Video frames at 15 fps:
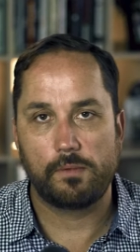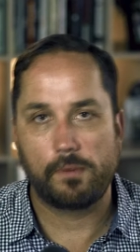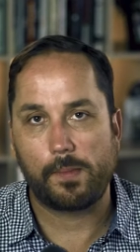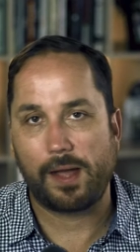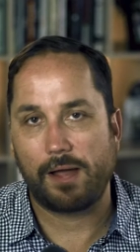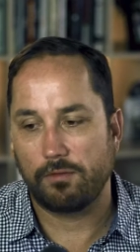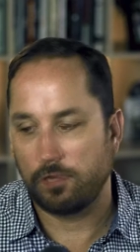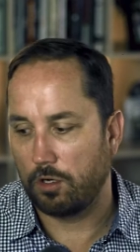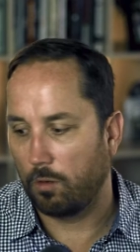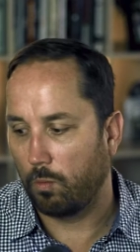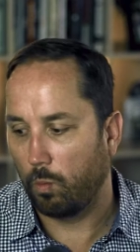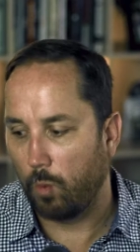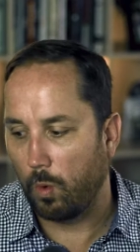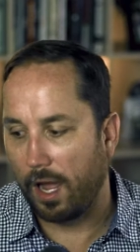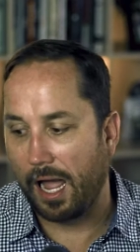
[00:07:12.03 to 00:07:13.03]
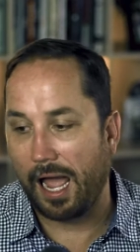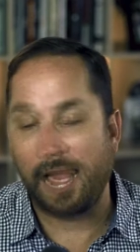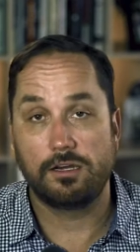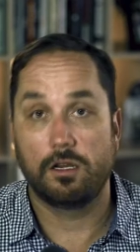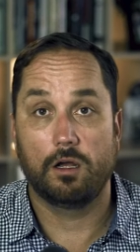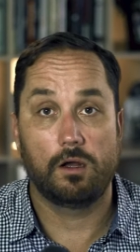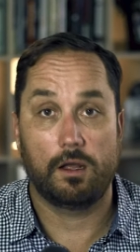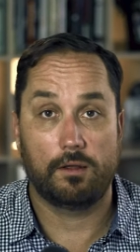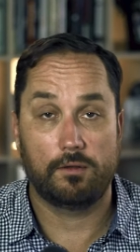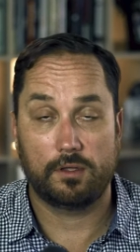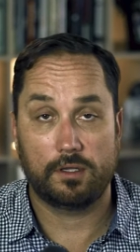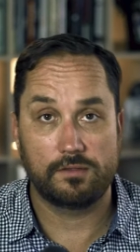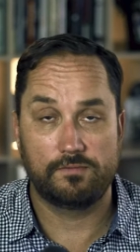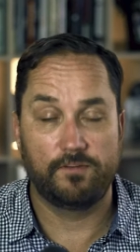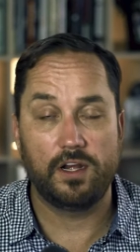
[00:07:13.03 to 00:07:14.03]
a little bit about, you know, what I know,
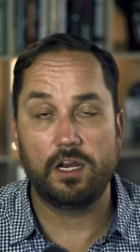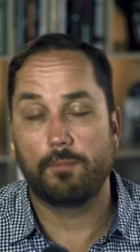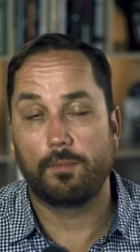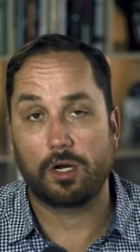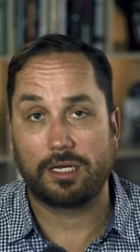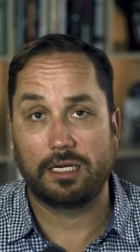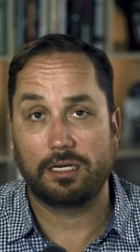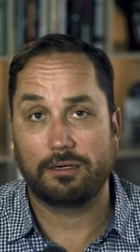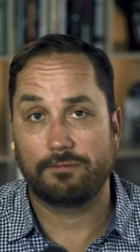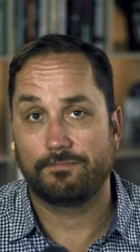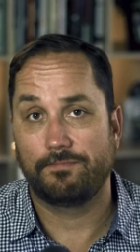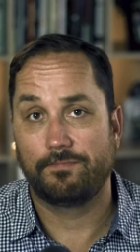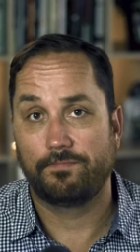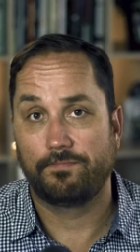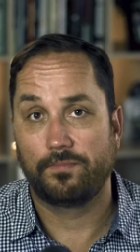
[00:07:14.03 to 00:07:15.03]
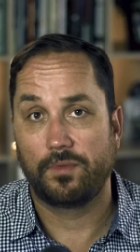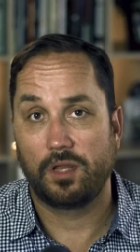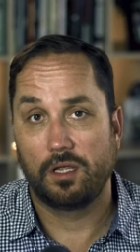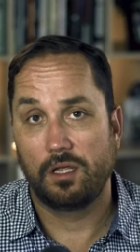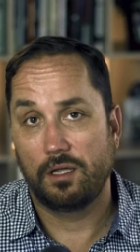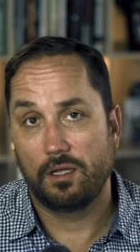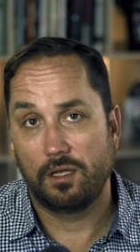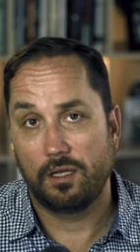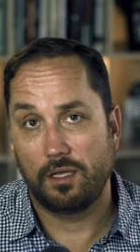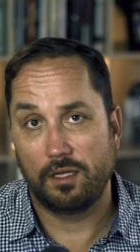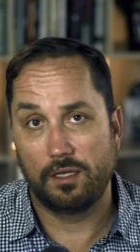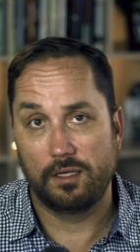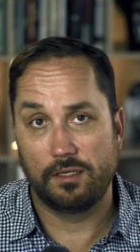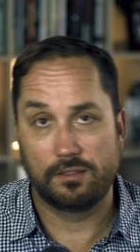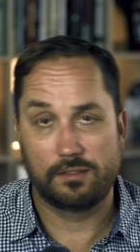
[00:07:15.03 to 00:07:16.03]
because video marketing
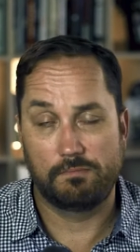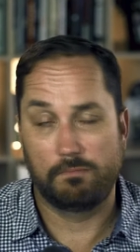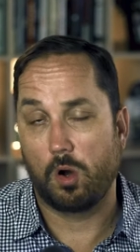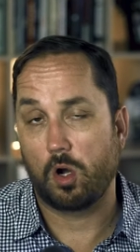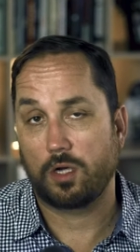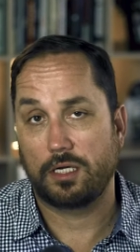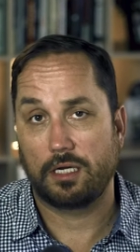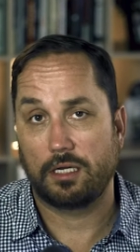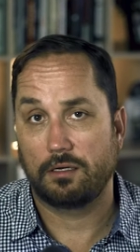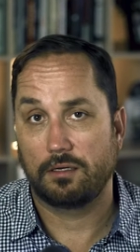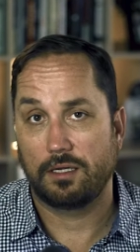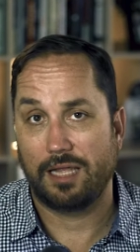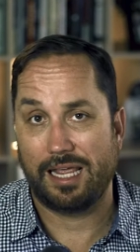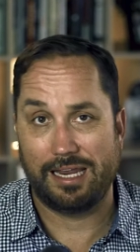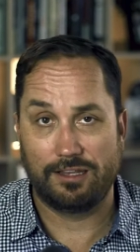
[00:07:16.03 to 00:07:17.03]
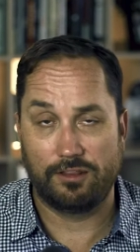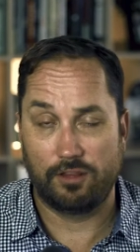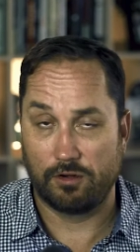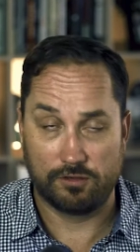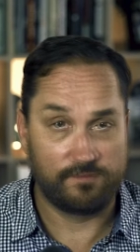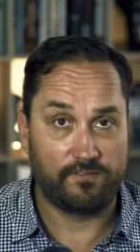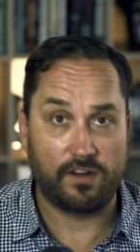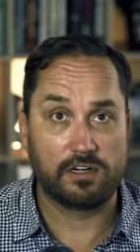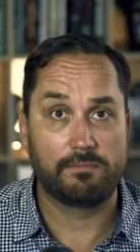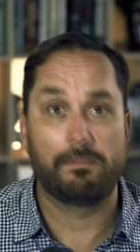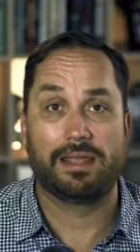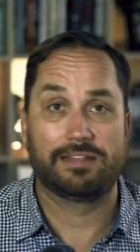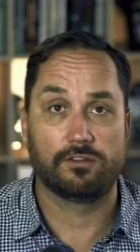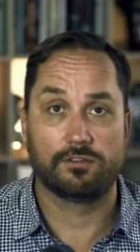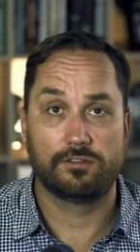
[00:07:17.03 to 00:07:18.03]
is marketing. And there's
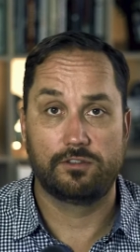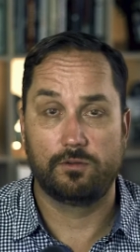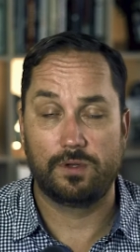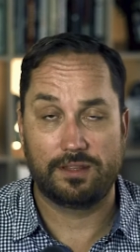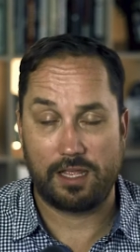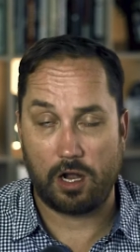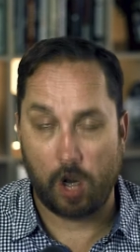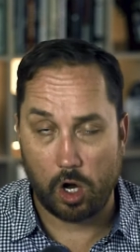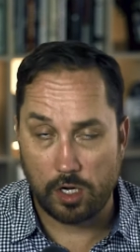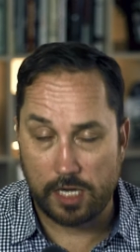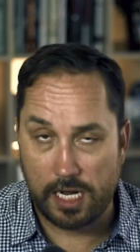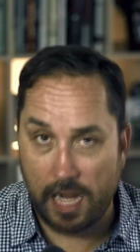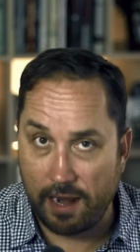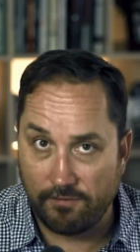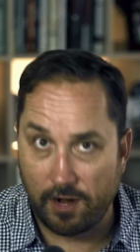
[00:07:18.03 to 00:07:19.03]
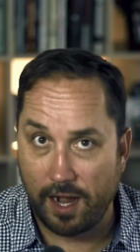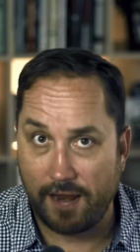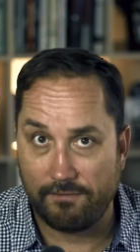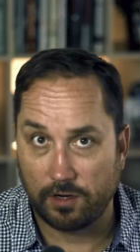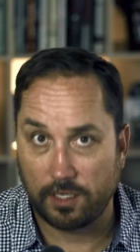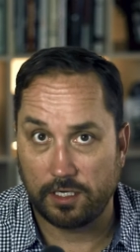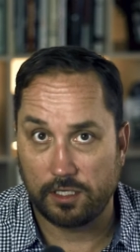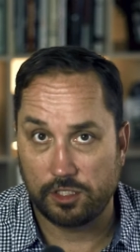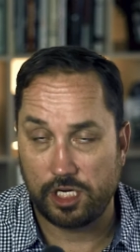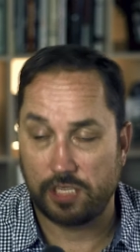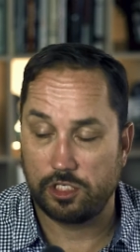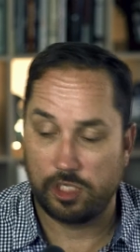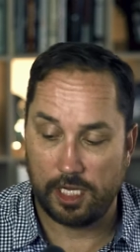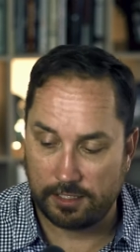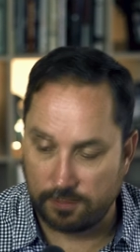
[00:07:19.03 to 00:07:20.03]
fundamentals to it that are never, ever going to
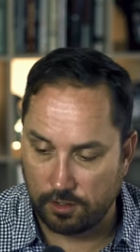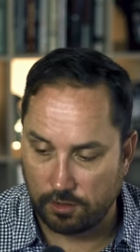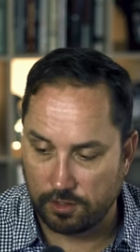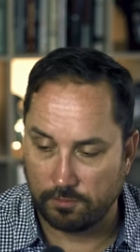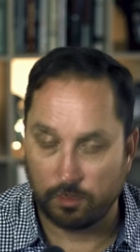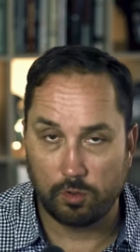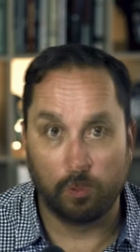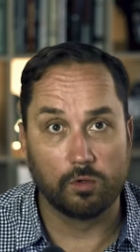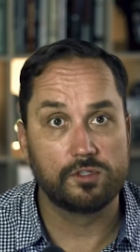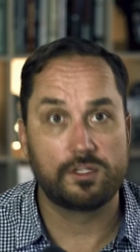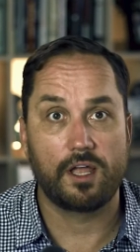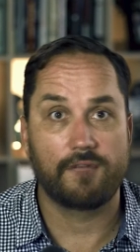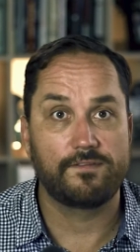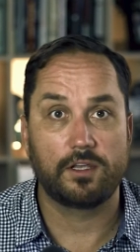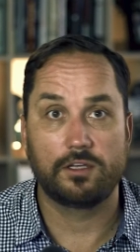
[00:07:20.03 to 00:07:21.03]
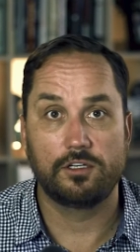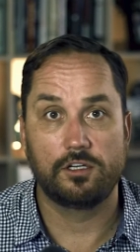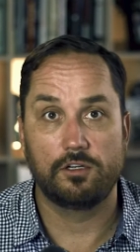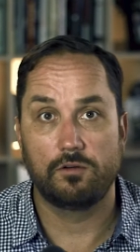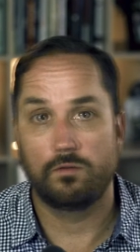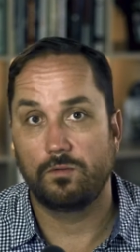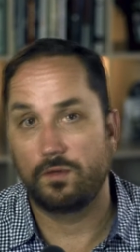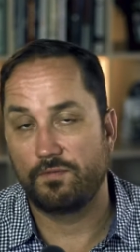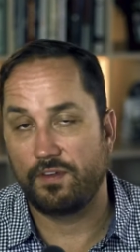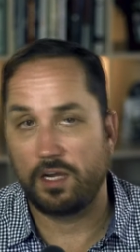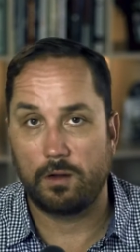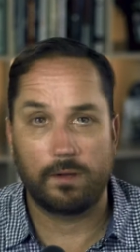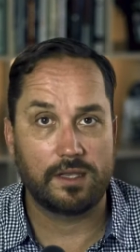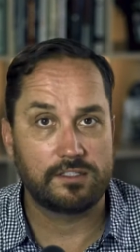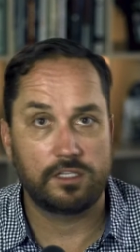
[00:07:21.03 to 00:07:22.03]
change. Yes, there's some cool stuff you can do with
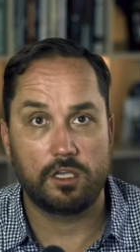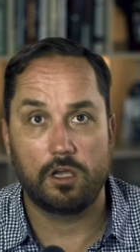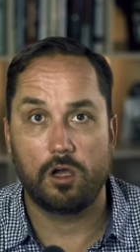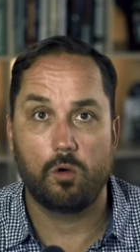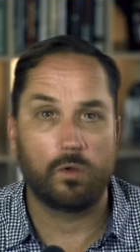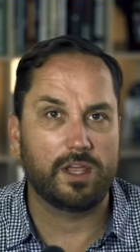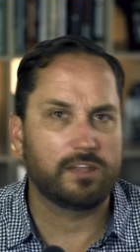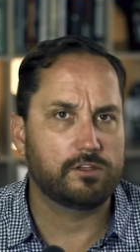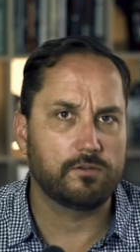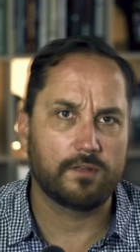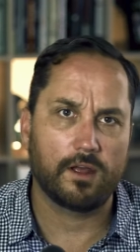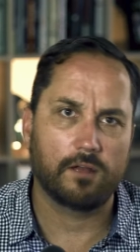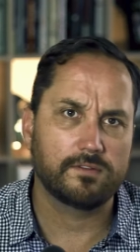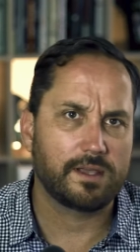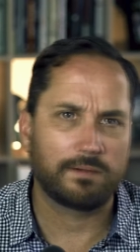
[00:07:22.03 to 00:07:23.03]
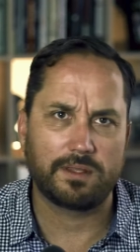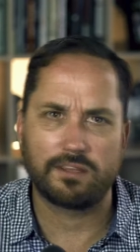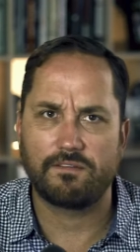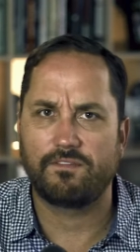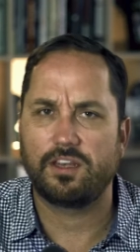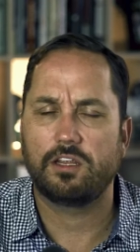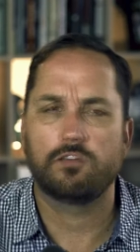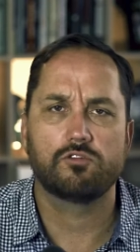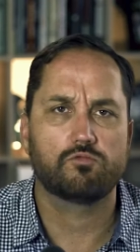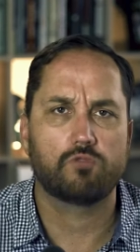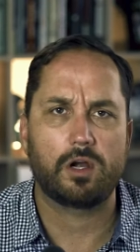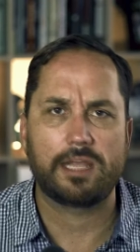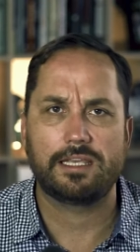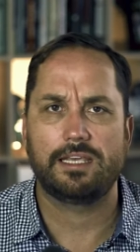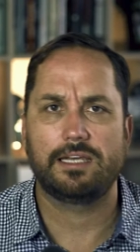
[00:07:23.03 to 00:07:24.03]
video SEO. We do that all the time, get the videos
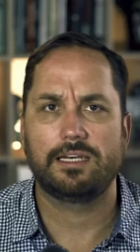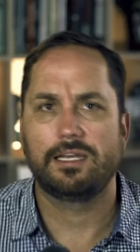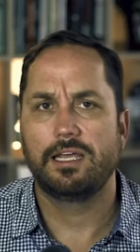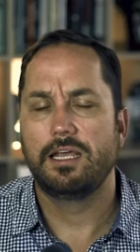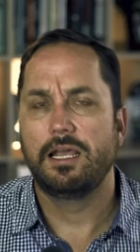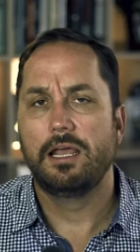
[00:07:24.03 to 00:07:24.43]
ranking.